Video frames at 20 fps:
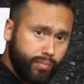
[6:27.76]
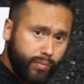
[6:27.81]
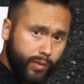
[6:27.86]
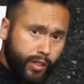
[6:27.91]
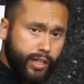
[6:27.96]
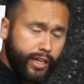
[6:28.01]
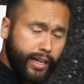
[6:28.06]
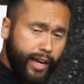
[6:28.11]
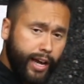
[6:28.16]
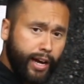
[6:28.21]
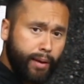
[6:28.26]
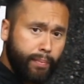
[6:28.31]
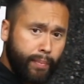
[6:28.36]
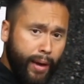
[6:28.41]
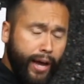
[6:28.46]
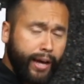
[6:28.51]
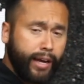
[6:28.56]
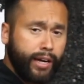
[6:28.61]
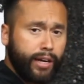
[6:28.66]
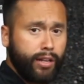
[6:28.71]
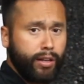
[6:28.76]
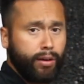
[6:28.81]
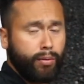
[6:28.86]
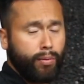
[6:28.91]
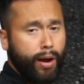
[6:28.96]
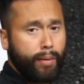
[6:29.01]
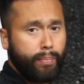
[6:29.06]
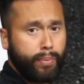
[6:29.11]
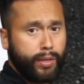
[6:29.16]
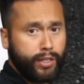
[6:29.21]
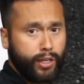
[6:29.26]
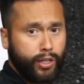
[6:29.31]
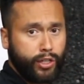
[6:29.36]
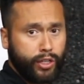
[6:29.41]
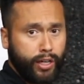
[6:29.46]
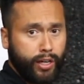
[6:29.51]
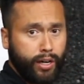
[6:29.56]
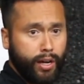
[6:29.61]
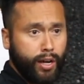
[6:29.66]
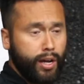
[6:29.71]
to get it back into the right
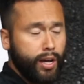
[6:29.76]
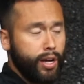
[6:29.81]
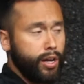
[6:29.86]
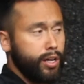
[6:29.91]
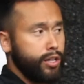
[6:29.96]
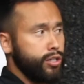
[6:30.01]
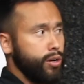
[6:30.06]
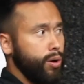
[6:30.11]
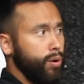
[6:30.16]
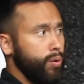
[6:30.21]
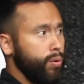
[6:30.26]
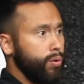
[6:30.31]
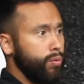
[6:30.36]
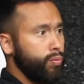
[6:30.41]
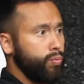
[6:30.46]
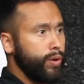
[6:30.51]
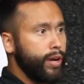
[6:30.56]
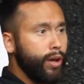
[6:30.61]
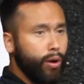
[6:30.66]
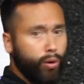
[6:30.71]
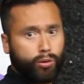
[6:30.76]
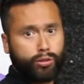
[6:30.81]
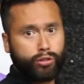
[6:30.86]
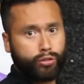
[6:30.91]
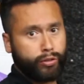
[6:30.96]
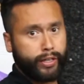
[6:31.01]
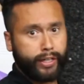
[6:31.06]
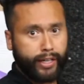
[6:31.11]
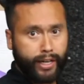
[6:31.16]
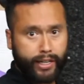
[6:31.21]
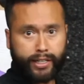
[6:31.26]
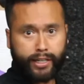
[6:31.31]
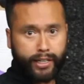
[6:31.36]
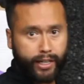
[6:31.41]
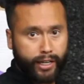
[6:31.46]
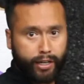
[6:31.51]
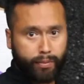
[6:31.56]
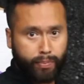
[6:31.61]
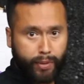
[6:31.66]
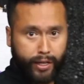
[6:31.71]
position. So reholstering doesn't
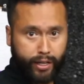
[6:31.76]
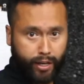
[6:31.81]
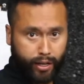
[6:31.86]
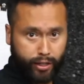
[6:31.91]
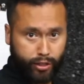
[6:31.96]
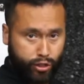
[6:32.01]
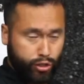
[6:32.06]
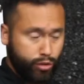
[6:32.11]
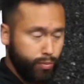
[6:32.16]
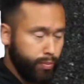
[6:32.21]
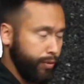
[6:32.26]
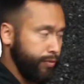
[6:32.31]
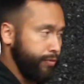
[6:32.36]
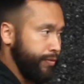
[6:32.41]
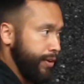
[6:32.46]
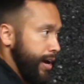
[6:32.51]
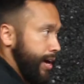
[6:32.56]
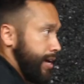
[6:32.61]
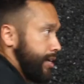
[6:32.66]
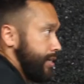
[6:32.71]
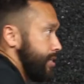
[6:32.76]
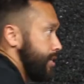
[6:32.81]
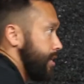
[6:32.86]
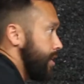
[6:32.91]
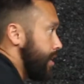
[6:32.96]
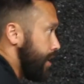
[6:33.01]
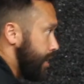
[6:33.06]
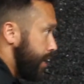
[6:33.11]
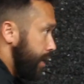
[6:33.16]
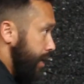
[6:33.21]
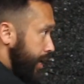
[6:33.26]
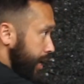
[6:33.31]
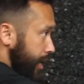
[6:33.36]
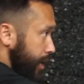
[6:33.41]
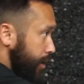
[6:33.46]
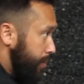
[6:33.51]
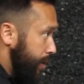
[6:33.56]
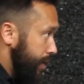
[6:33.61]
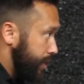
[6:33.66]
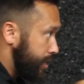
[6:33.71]
need to be done super fast. It
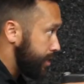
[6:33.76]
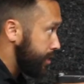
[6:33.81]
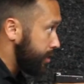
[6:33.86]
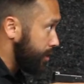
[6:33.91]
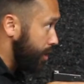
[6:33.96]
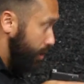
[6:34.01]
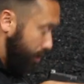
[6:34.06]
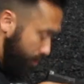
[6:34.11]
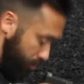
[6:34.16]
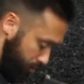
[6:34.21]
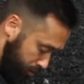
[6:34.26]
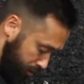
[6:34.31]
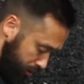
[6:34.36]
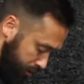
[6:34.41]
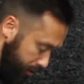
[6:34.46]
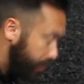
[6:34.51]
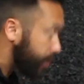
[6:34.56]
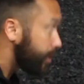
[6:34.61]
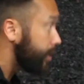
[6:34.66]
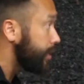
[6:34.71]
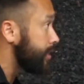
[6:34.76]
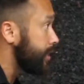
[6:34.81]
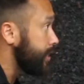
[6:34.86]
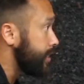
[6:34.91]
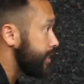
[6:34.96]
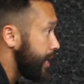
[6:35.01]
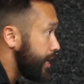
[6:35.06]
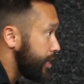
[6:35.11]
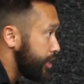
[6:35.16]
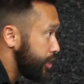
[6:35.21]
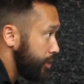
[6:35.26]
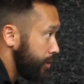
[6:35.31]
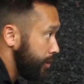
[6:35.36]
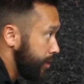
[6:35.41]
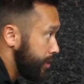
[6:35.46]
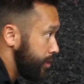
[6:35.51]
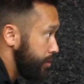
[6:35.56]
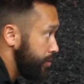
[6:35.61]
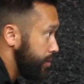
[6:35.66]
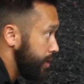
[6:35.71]
can be as slow, as intentional
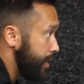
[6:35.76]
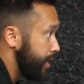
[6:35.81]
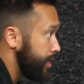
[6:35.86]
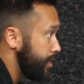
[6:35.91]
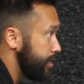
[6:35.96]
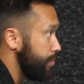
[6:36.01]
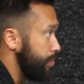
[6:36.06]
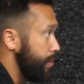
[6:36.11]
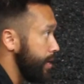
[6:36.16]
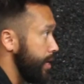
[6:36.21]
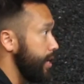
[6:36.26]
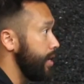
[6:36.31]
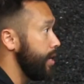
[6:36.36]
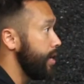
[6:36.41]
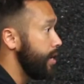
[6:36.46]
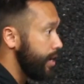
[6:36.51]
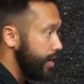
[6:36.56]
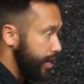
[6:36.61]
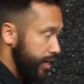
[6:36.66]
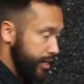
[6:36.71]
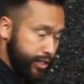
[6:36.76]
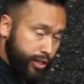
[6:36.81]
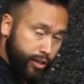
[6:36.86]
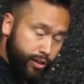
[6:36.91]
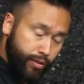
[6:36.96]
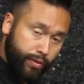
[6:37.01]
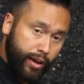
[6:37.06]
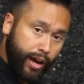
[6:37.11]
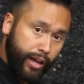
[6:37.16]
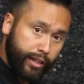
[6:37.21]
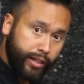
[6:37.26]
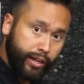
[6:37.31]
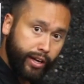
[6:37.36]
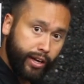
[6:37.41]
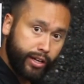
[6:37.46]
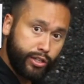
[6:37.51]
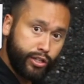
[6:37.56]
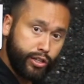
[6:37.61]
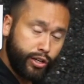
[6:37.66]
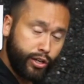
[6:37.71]
as you need it to be until you've got the
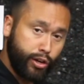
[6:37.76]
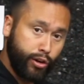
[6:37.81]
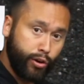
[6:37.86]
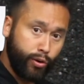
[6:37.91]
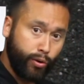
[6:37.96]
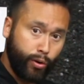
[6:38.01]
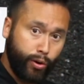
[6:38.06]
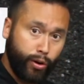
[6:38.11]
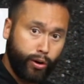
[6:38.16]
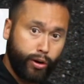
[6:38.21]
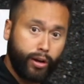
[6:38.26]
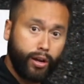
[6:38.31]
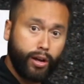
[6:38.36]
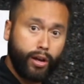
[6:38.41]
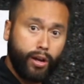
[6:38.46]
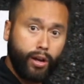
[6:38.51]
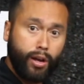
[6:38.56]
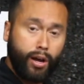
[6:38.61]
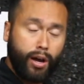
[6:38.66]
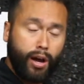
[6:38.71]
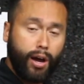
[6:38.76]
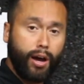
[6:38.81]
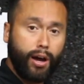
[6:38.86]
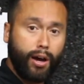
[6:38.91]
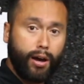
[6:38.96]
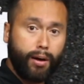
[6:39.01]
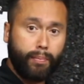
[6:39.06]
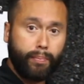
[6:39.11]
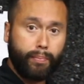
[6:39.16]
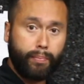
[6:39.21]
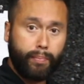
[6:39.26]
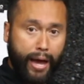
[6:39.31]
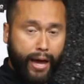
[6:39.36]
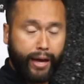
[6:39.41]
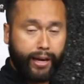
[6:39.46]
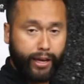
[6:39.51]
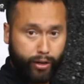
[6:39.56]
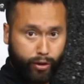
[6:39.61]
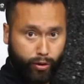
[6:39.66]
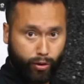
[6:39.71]
gun secured
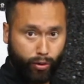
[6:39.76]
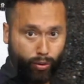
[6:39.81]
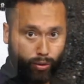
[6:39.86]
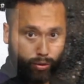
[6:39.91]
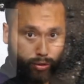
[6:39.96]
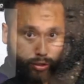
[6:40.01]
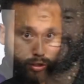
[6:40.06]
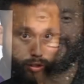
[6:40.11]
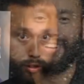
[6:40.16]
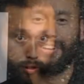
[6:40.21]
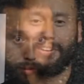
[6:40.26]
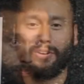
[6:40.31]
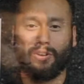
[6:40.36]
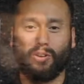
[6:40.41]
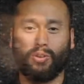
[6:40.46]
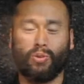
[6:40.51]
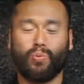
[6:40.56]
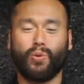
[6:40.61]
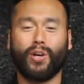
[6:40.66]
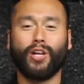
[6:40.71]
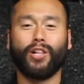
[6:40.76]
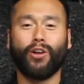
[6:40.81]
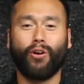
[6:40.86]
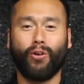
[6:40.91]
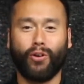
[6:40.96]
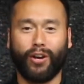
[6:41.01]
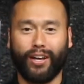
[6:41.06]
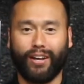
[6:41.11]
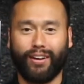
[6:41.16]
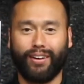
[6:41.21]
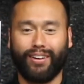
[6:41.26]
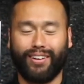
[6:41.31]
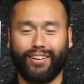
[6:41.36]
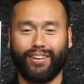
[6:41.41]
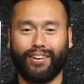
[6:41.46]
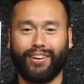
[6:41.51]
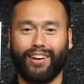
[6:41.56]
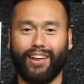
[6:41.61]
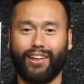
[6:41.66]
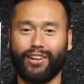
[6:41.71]
back in your holster. Reloading.
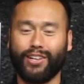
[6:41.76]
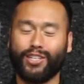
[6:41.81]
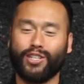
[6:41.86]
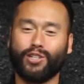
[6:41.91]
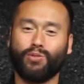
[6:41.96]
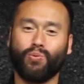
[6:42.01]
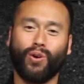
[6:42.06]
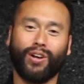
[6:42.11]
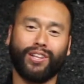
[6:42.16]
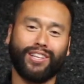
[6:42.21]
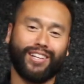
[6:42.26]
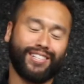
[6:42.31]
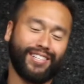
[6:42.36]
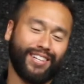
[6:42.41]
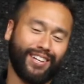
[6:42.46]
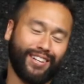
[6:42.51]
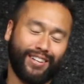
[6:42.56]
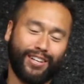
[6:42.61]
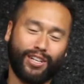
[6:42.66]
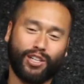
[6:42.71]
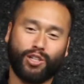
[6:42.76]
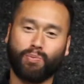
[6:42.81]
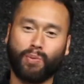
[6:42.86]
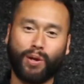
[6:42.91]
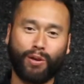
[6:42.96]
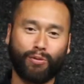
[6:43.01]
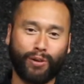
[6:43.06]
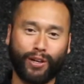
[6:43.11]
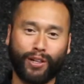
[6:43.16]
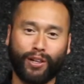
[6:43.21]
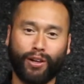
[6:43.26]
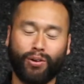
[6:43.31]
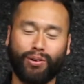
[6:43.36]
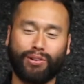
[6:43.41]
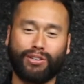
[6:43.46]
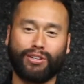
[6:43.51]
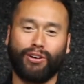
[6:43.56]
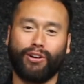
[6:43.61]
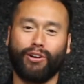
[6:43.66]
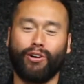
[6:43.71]
Now this is one that's in, these speed
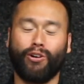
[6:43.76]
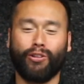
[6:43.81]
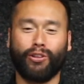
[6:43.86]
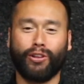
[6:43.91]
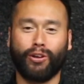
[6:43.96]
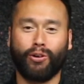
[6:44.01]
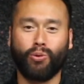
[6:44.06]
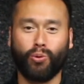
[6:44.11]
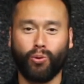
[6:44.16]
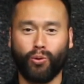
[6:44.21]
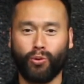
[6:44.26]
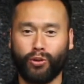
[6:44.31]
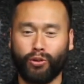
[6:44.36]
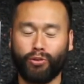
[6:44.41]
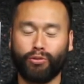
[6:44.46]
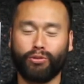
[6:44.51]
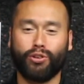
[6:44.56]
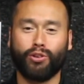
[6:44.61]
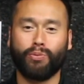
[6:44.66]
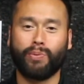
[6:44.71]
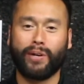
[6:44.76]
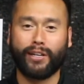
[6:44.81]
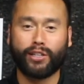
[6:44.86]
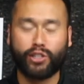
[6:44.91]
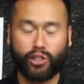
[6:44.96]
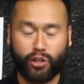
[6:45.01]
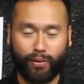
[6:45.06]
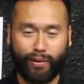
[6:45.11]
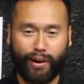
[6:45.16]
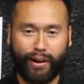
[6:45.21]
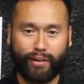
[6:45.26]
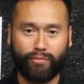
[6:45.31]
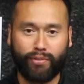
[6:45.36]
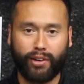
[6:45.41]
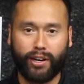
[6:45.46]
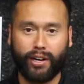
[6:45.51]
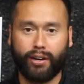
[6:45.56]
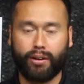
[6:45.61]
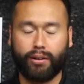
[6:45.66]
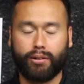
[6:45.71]
reloads are in all the cool YouTube and Instagram
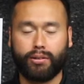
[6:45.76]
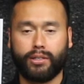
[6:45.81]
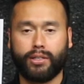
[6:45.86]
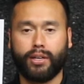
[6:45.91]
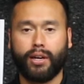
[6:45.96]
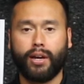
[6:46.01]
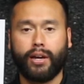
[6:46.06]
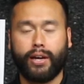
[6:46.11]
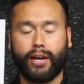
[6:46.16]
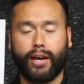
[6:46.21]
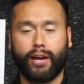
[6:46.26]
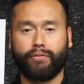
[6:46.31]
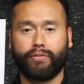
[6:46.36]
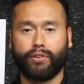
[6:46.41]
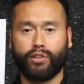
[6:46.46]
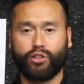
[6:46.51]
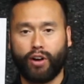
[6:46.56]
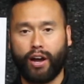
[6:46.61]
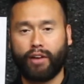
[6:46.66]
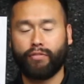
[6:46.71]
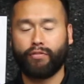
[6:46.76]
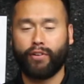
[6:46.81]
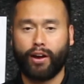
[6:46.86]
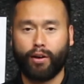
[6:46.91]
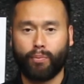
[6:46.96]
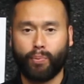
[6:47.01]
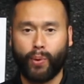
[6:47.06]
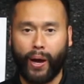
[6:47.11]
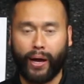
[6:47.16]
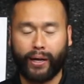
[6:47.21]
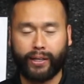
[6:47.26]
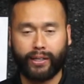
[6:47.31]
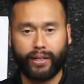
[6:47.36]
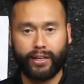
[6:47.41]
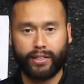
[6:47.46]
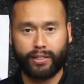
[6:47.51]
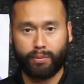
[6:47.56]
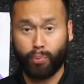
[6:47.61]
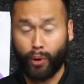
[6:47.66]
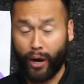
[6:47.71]
videos, and for dry fire
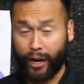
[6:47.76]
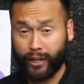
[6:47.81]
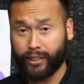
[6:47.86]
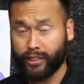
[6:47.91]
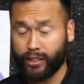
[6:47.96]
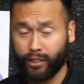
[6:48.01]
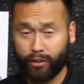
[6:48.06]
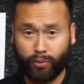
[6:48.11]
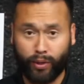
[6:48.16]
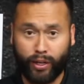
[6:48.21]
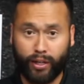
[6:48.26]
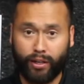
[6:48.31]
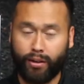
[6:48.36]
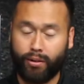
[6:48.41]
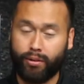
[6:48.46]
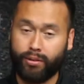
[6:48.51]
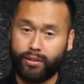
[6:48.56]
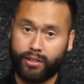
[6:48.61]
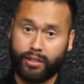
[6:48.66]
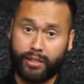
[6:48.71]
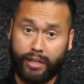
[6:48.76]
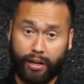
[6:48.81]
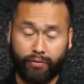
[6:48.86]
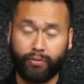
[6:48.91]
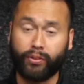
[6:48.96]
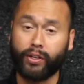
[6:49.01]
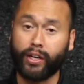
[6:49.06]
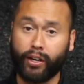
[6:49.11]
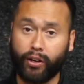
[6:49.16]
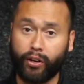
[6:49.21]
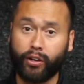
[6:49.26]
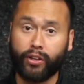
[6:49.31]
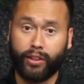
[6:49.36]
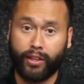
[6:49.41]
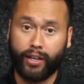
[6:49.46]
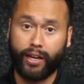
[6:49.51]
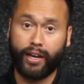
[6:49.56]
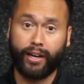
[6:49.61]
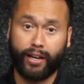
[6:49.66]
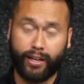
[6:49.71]
practice and practicing reloads, it's definitely a good
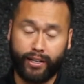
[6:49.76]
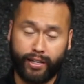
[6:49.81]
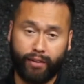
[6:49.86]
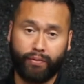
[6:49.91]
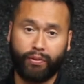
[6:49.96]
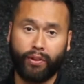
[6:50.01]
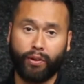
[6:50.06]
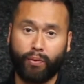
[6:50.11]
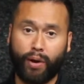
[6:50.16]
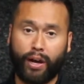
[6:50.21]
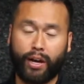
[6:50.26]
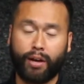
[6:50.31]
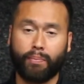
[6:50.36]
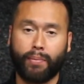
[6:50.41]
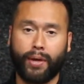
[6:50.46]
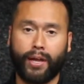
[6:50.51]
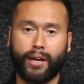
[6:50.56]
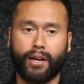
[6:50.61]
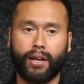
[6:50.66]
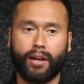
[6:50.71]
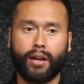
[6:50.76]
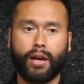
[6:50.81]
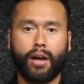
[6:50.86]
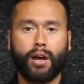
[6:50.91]
thing. I definitely recommend it.